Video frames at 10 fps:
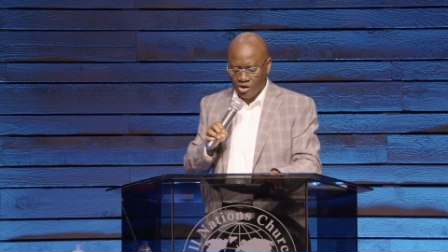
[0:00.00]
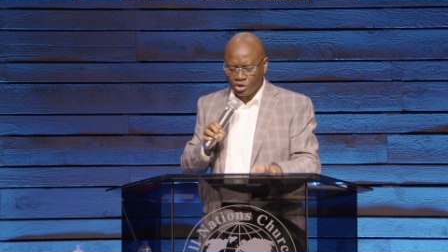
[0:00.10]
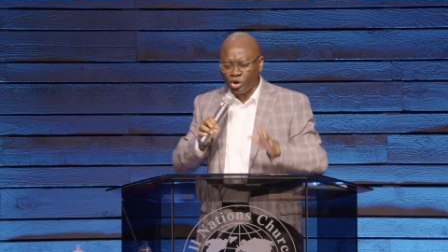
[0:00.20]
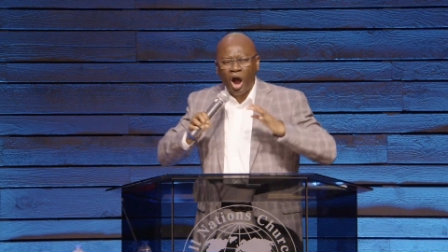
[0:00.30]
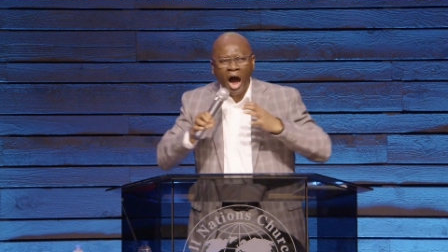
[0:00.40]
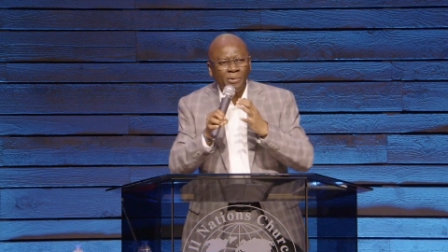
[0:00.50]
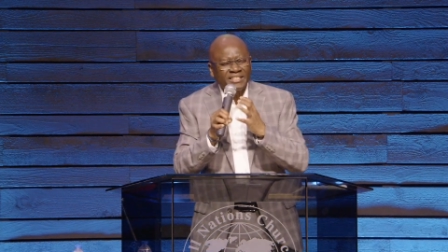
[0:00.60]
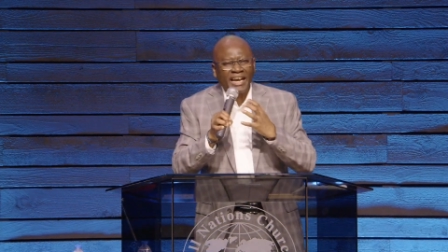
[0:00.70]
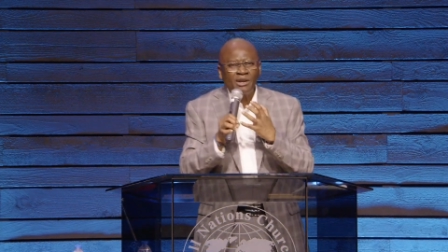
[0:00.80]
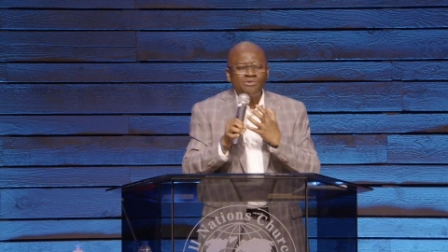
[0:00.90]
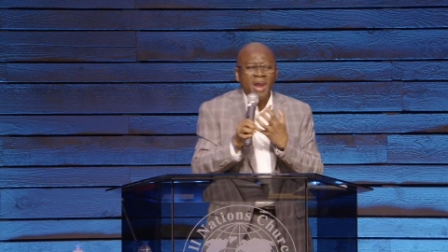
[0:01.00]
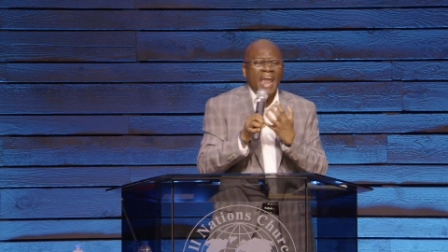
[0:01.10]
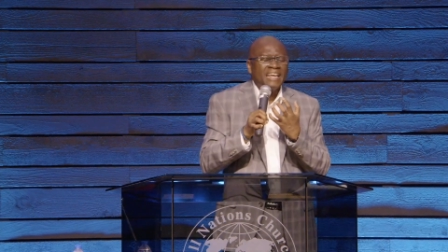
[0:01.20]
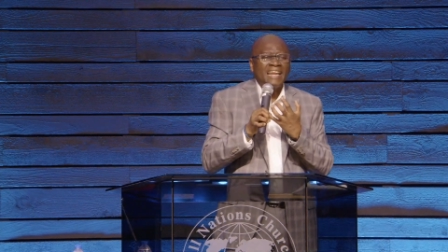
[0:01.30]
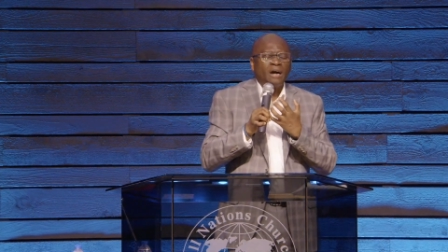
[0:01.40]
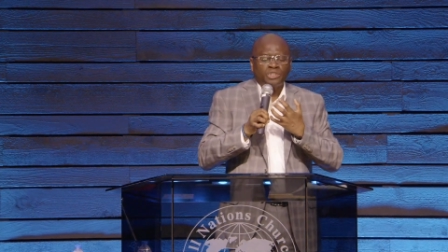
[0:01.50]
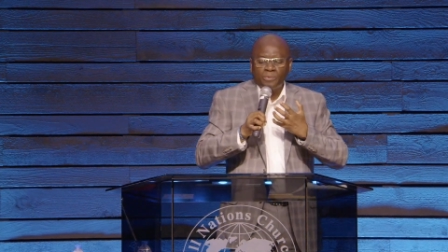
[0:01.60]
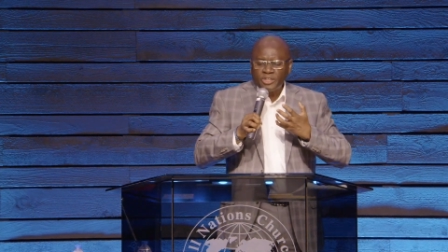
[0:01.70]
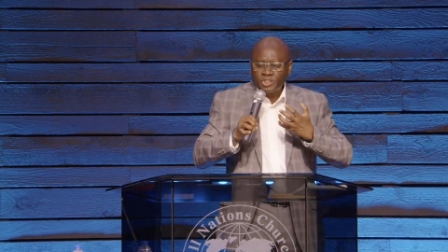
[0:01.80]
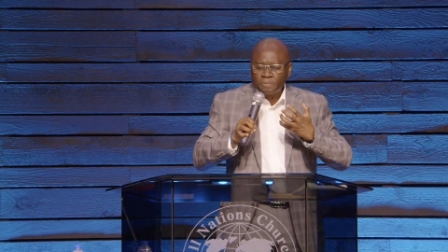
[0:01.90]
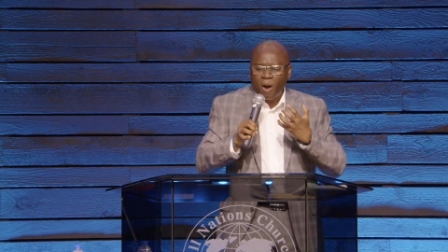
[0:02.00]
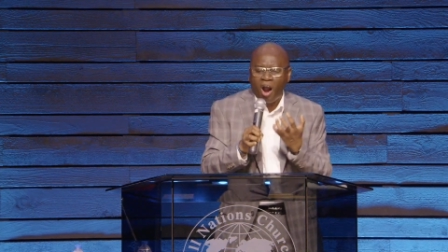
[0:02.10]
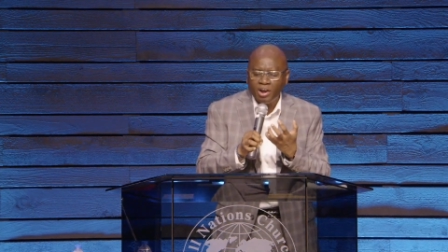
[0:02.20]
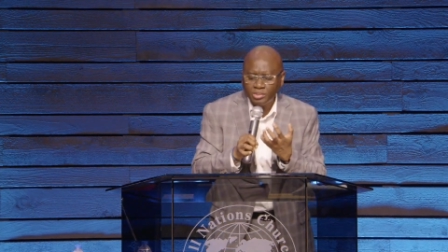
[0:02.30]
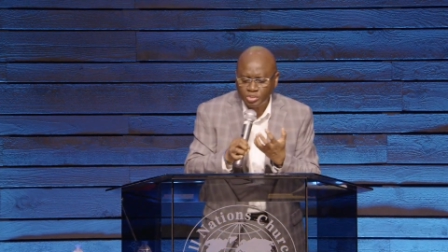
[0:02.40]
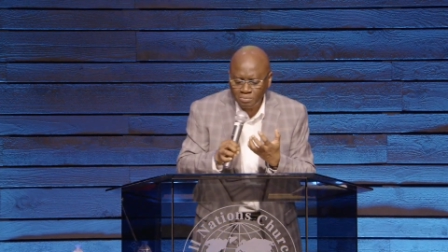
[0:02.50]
So God was getting ready now to respond